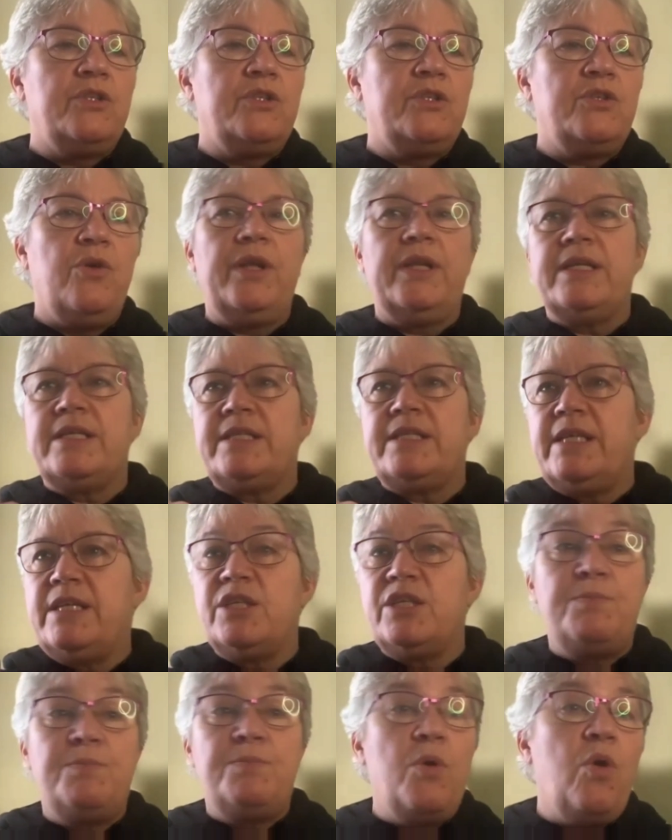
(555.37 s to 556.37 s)
toilets,
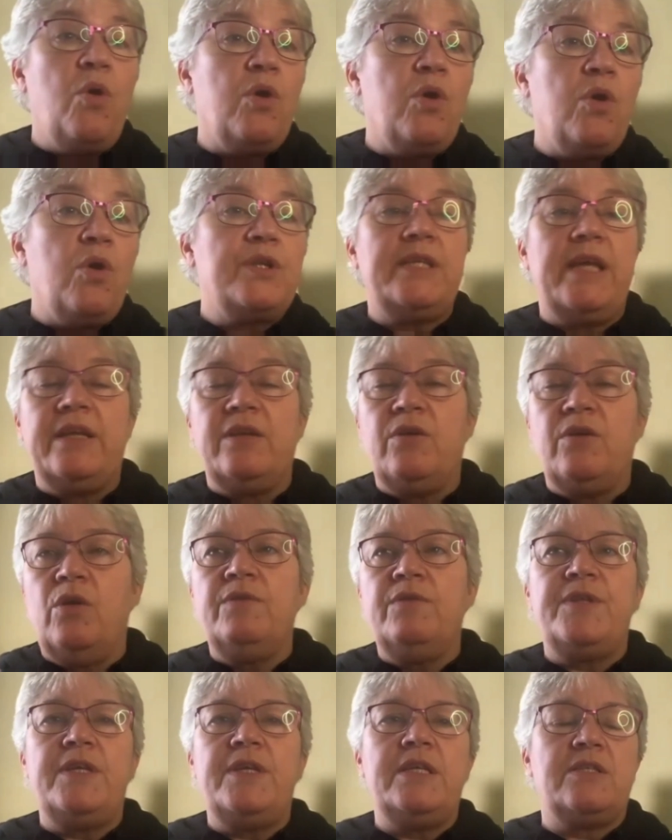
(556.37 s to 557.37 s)
in sports, in
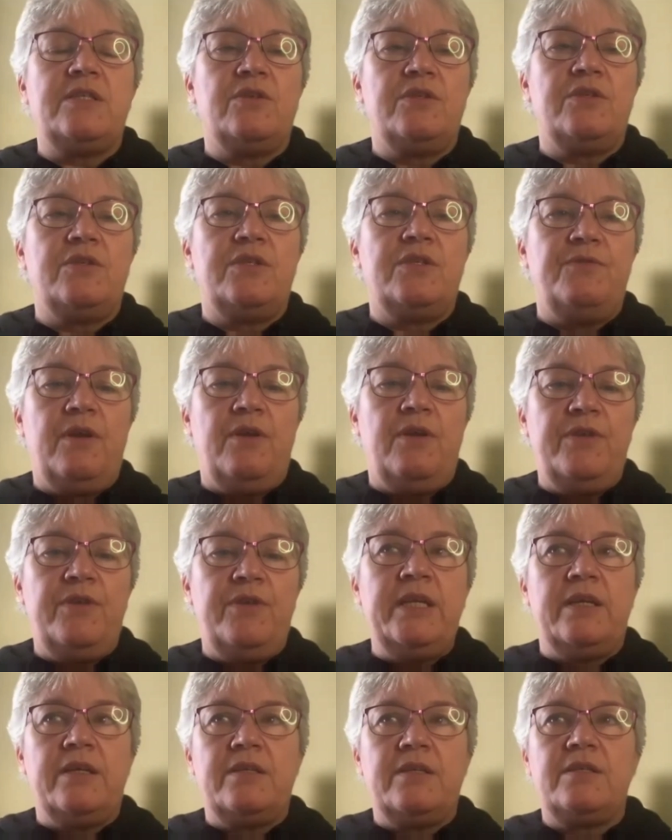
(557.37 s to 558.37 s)
all of these sort of
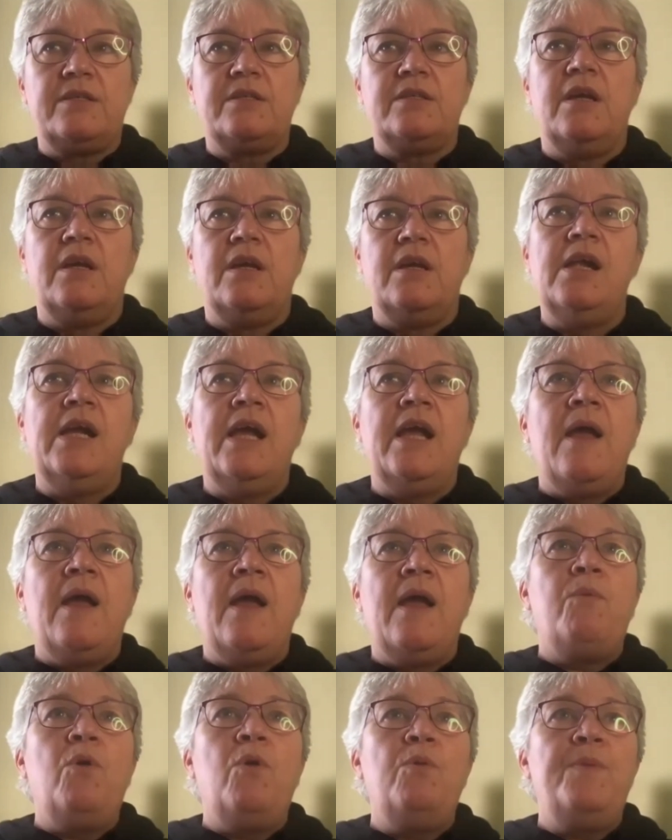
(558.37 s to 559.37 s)
arenas,
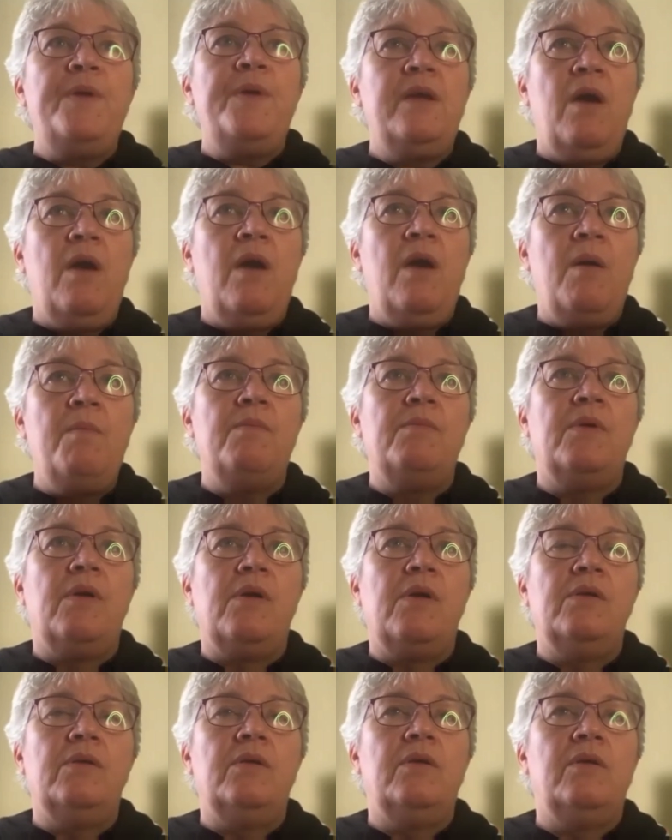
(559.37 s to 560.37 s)
will become
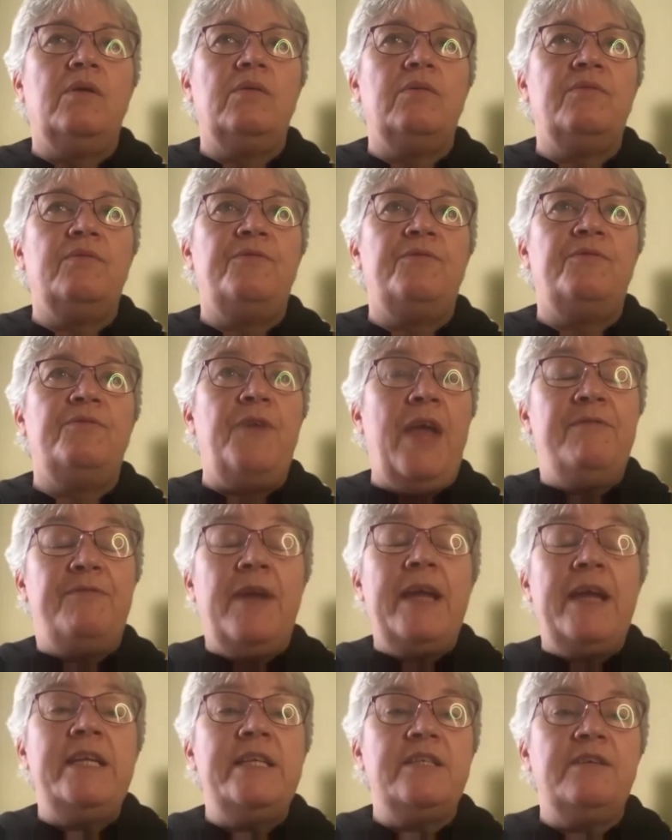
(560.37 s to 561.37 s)
very,
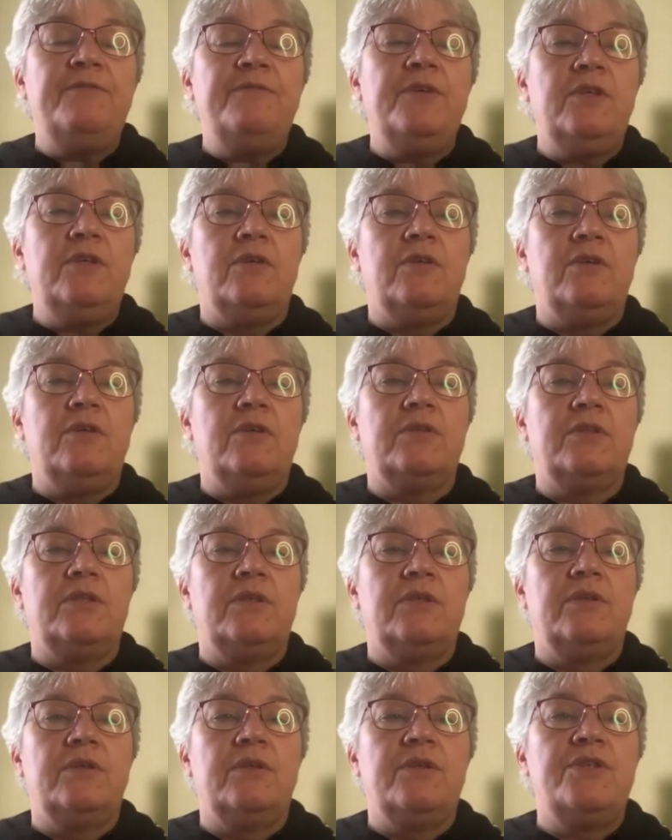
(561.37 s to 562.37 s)
very
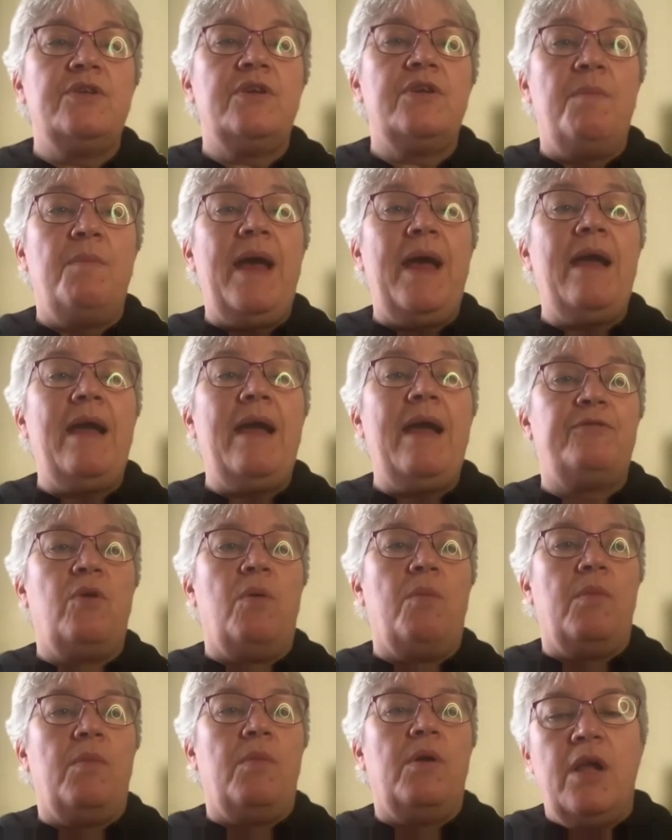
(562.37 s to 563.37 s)
difficult to come back
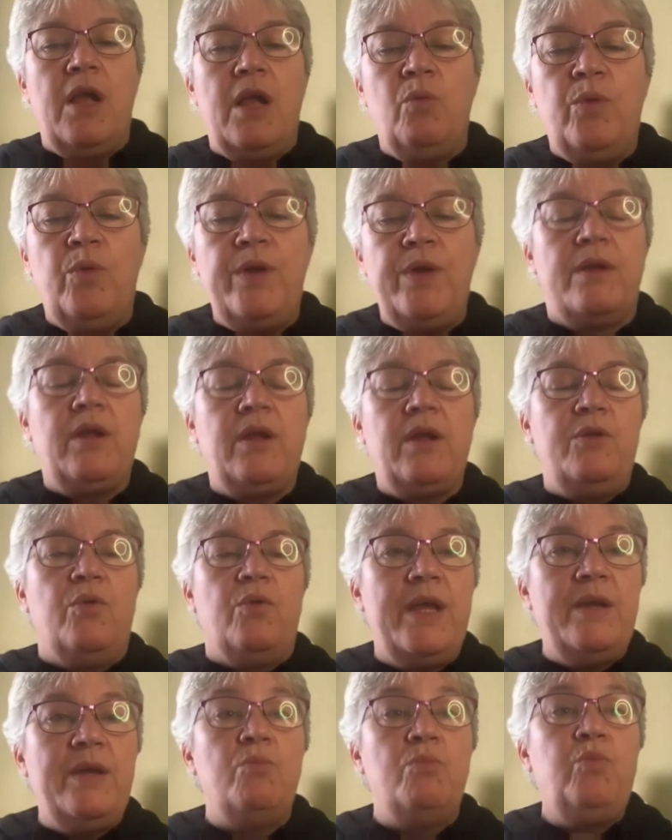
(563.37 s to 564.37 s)
from. We
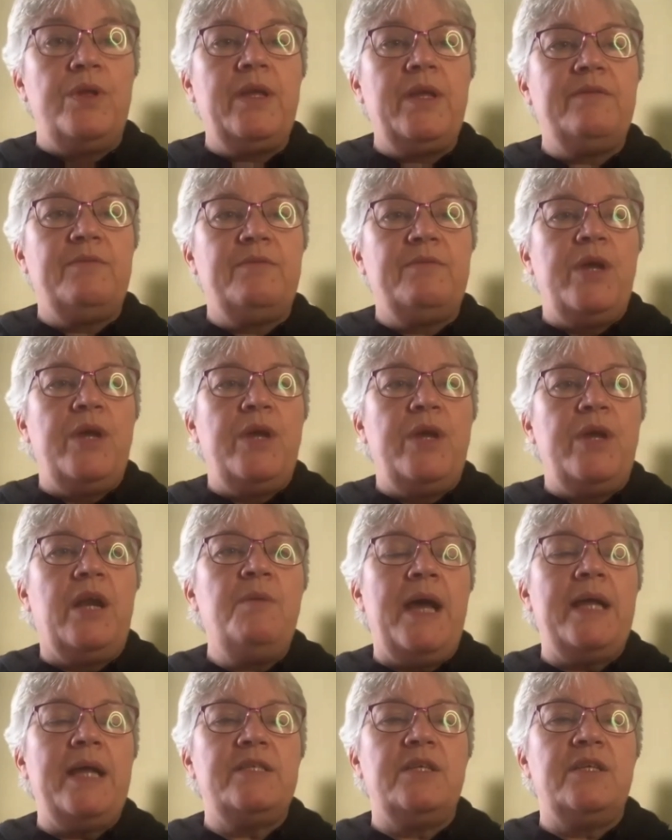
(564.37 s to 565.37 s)
are in a
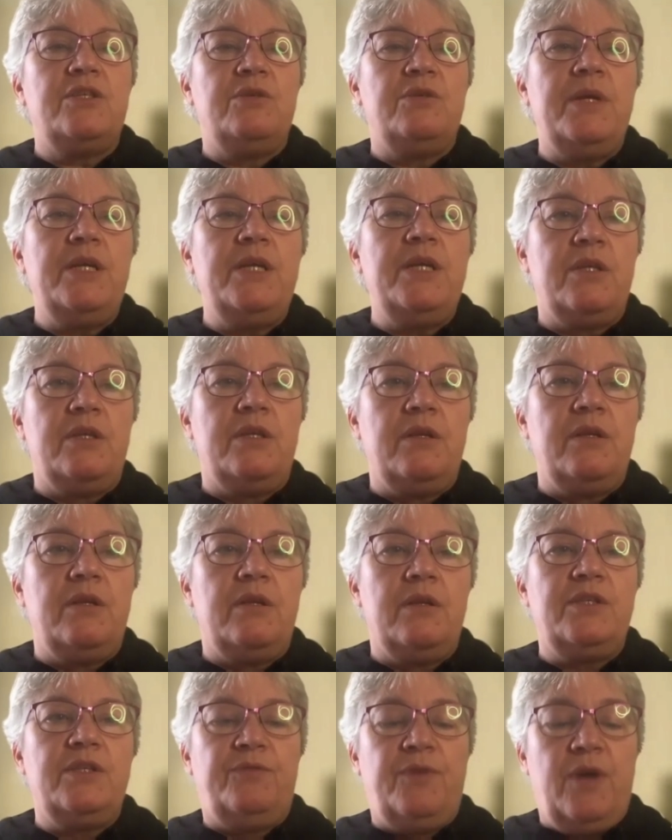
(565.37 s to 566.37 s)
bad situation
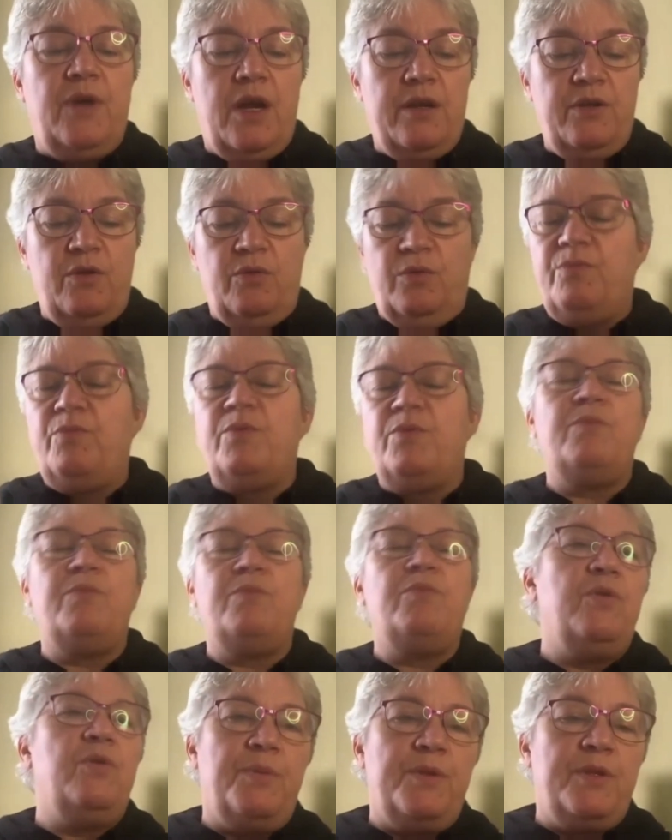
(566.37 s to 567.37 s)
as far,
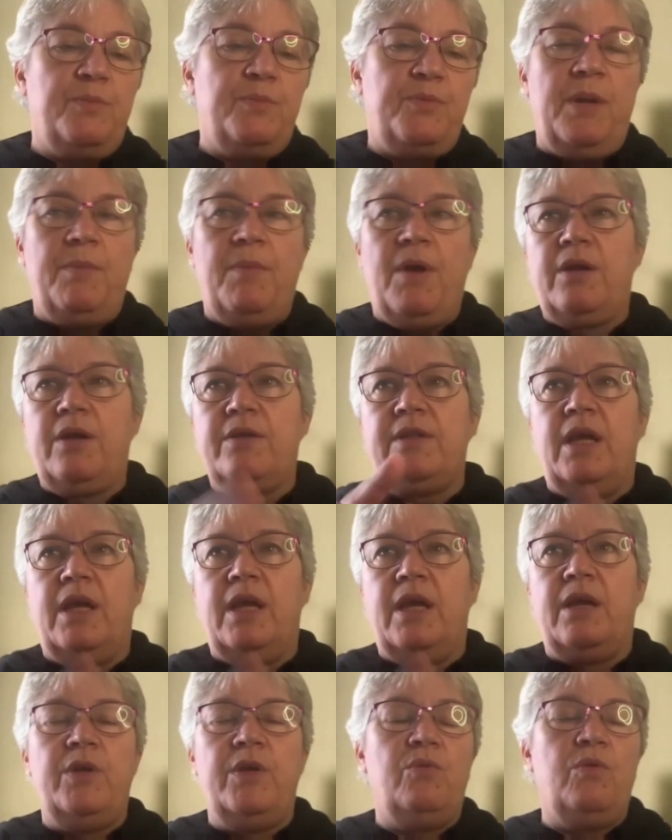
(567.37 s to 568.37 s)
we know about the Primark
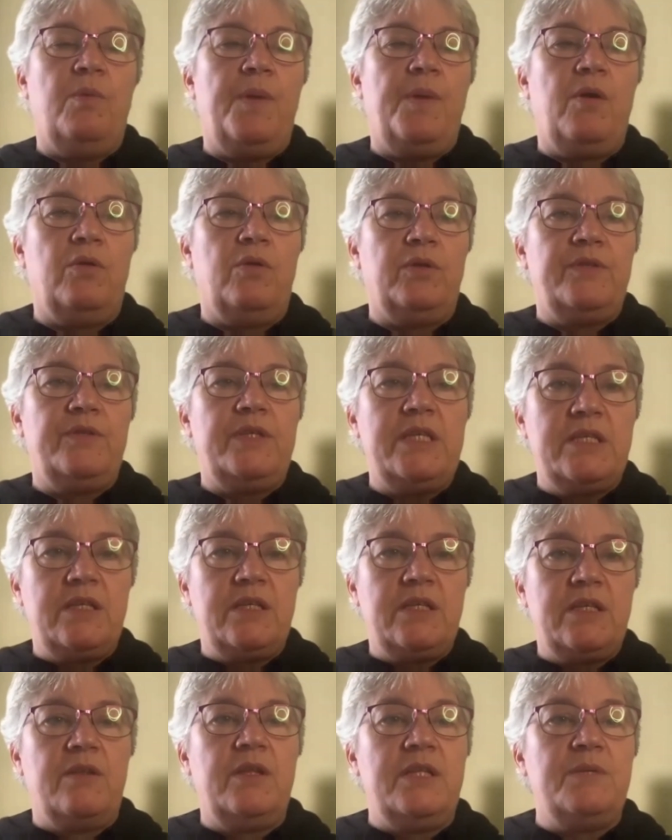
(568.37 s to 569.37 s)
thing, and we know about all of these
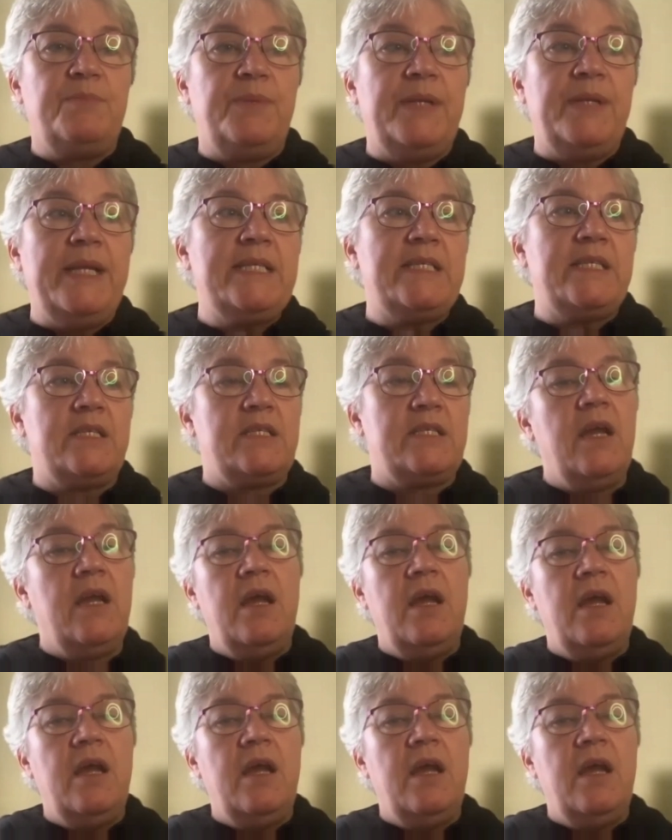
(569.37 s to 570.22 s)
places.